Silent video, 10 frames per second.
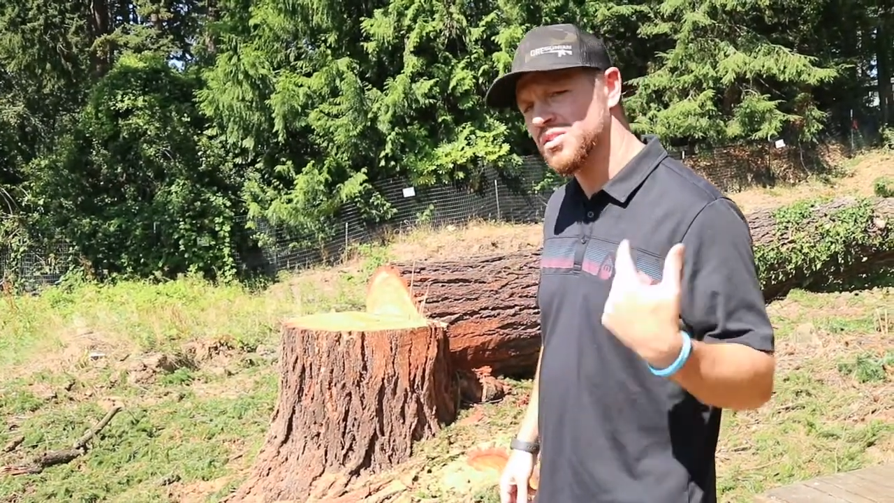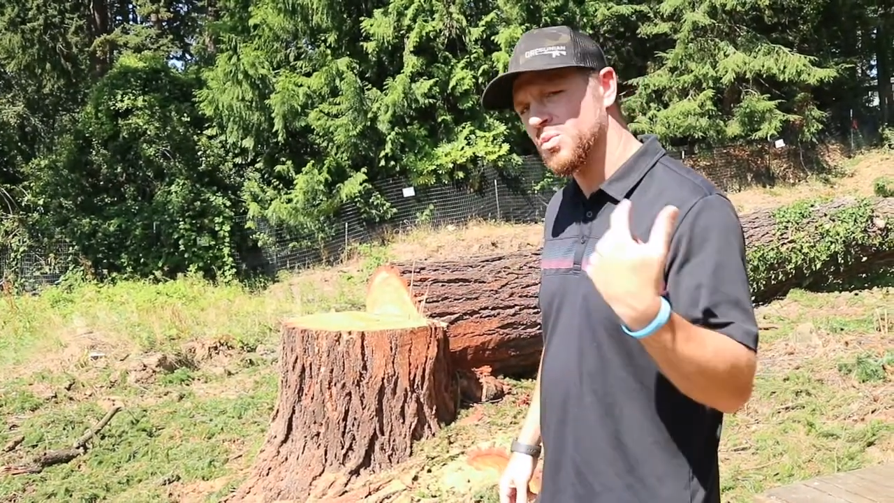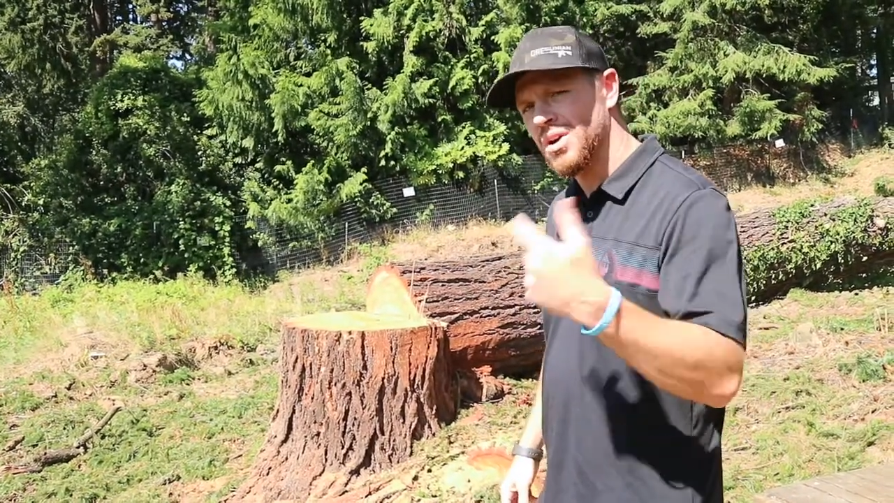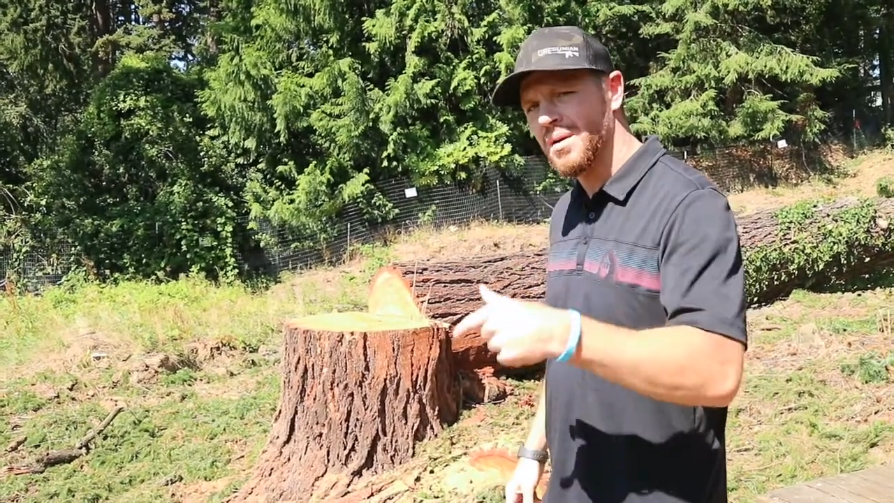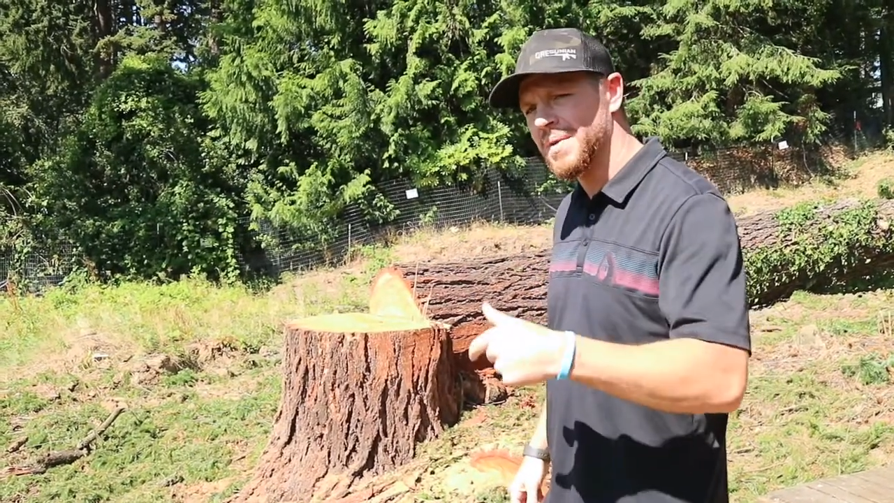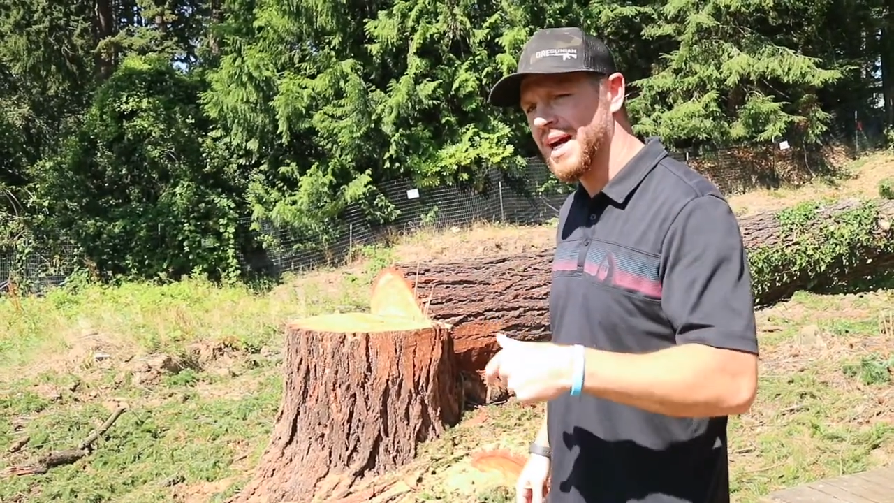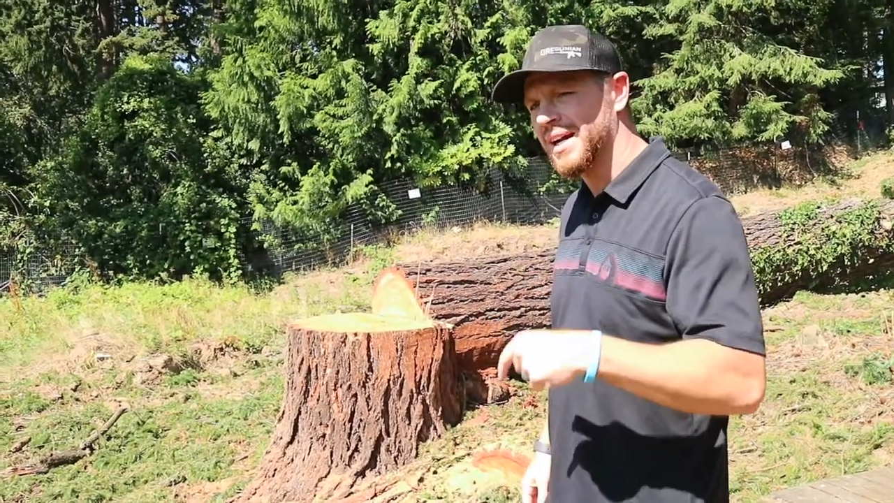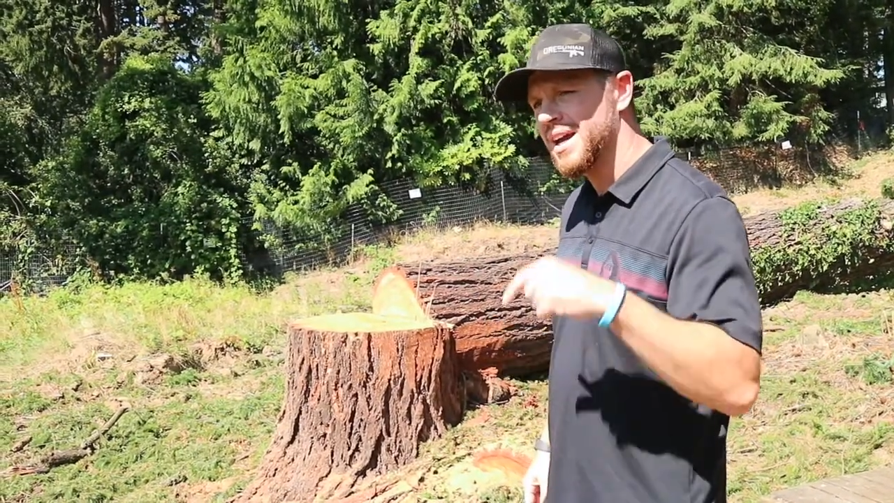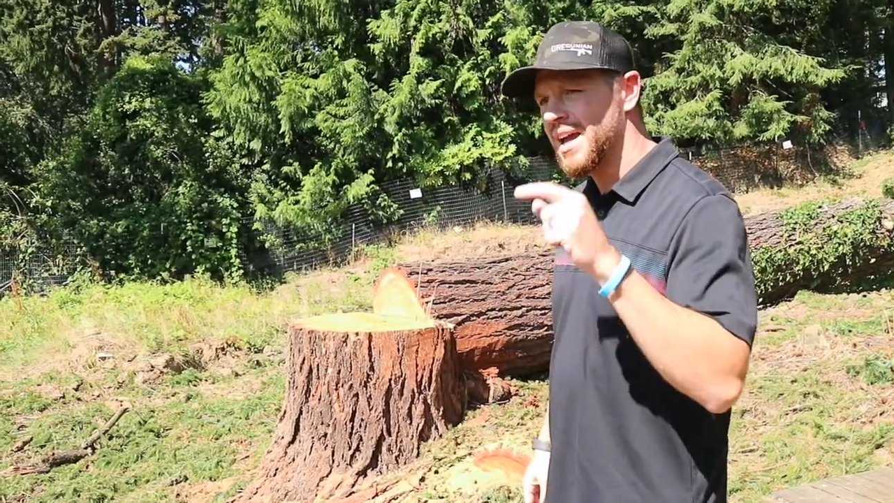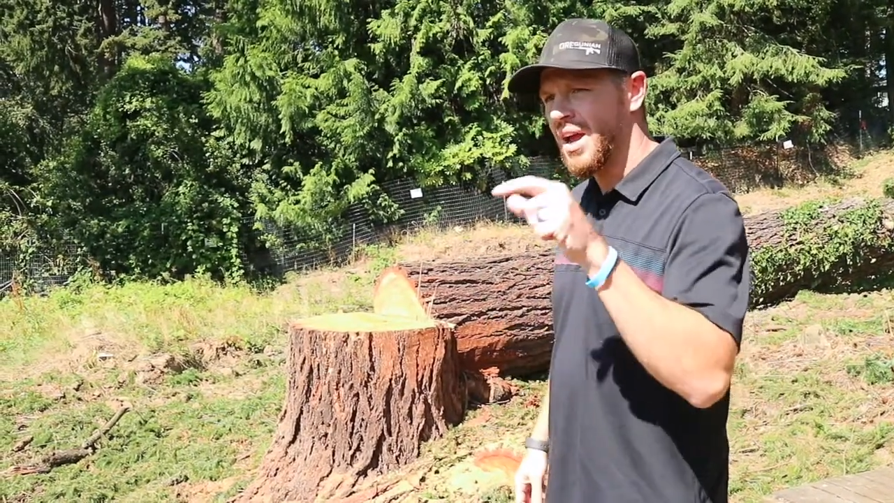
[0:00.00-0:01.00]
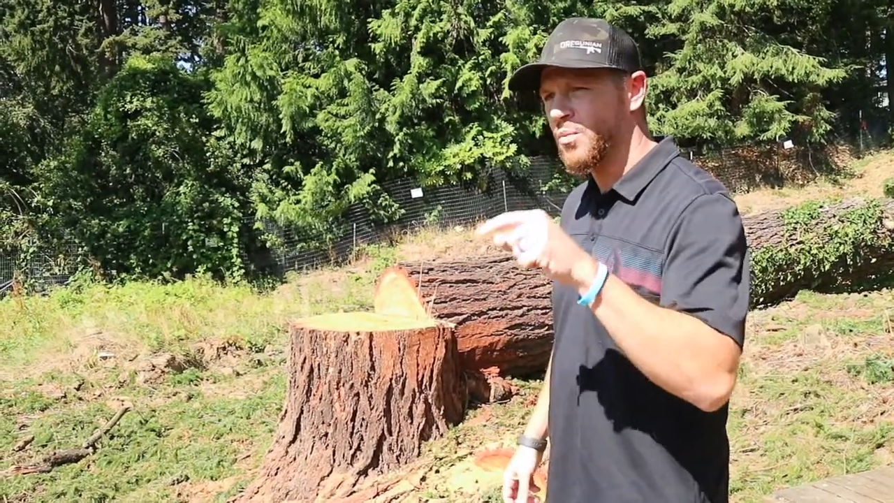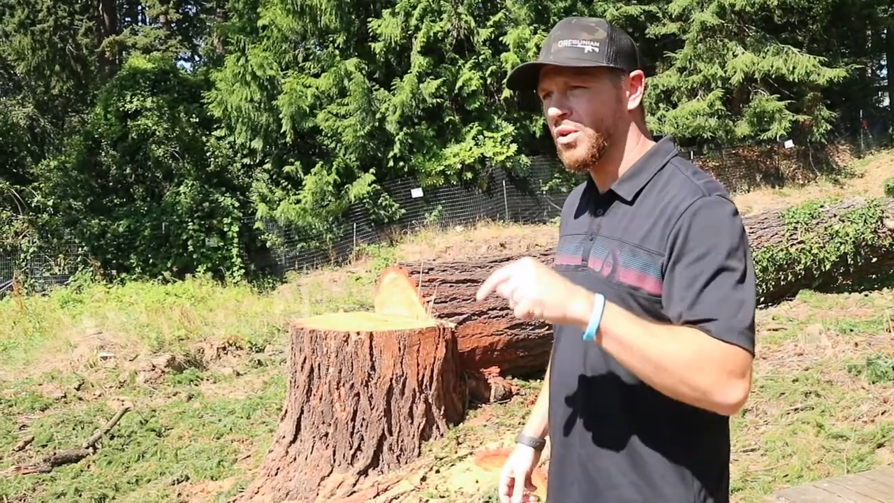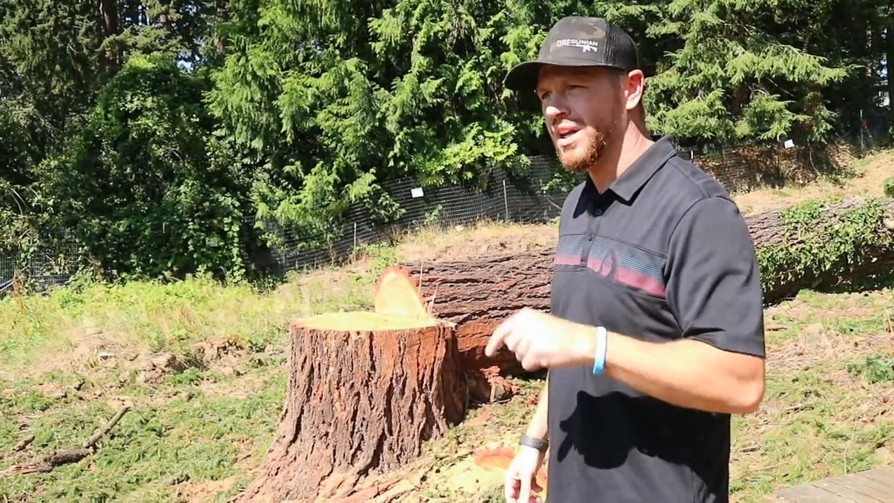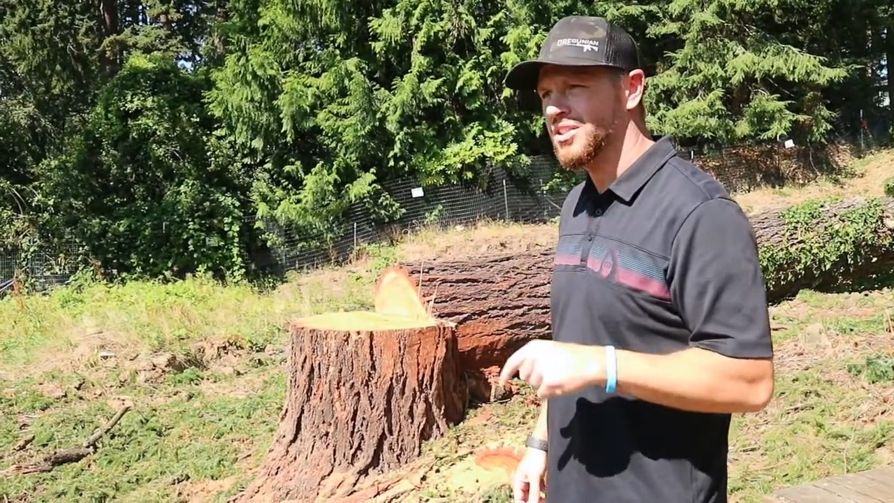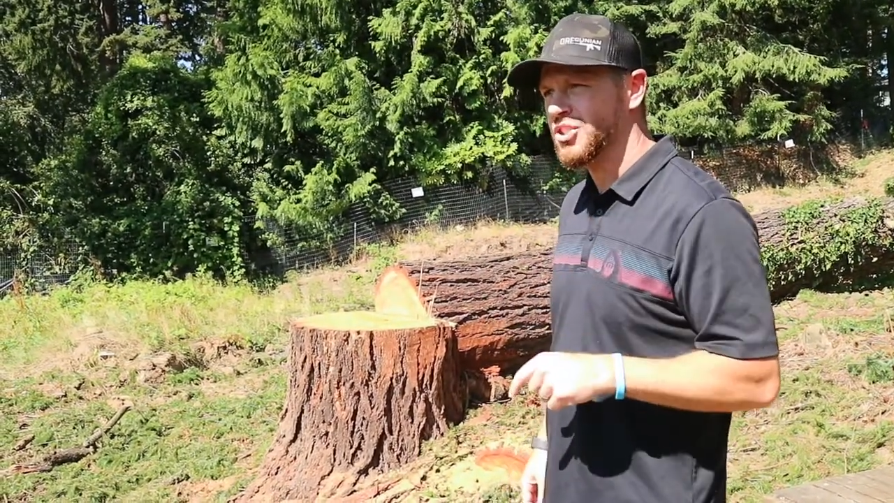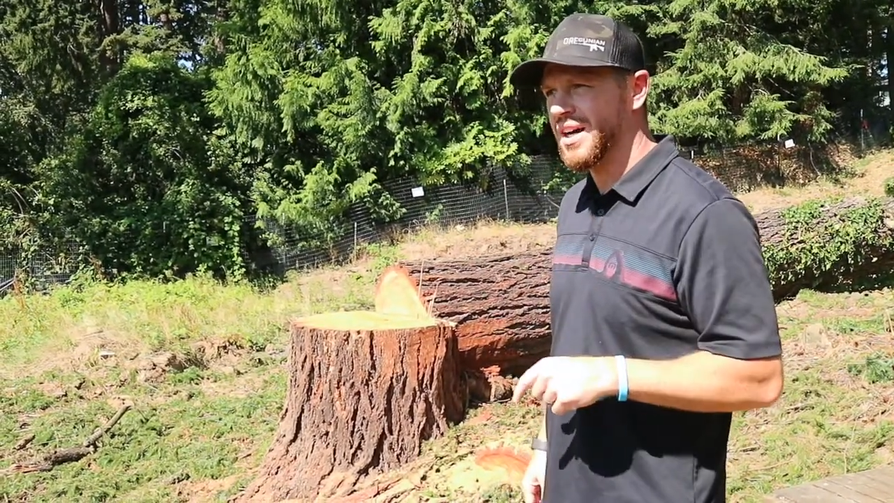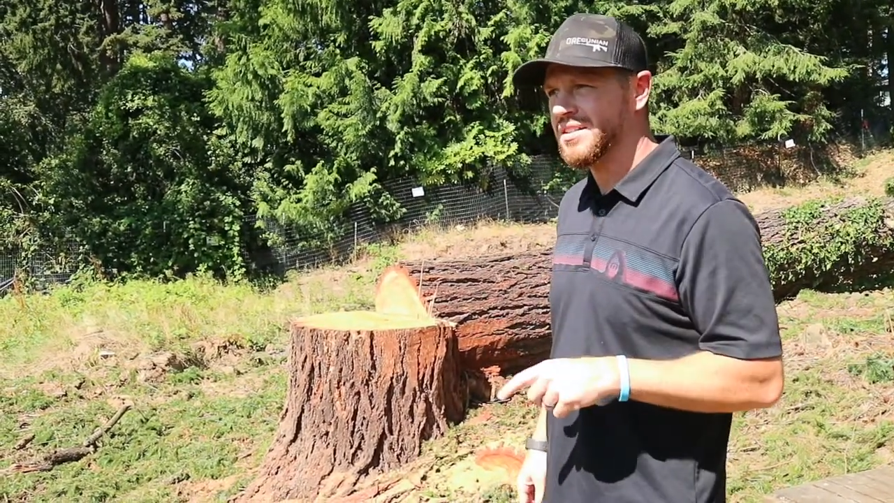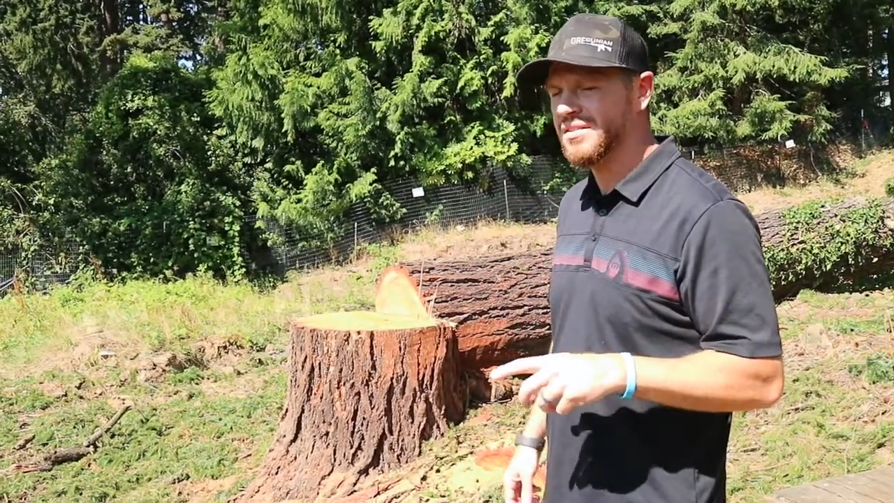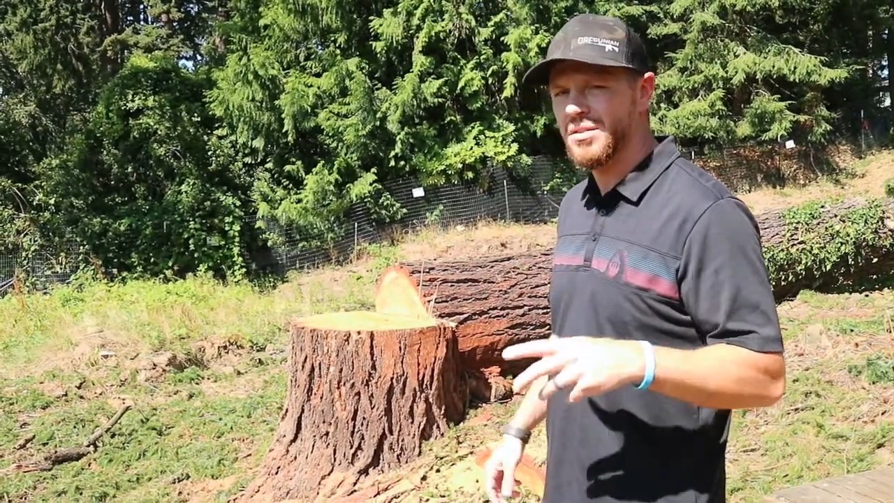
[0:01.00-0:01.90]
So we'll come back and we'll get shots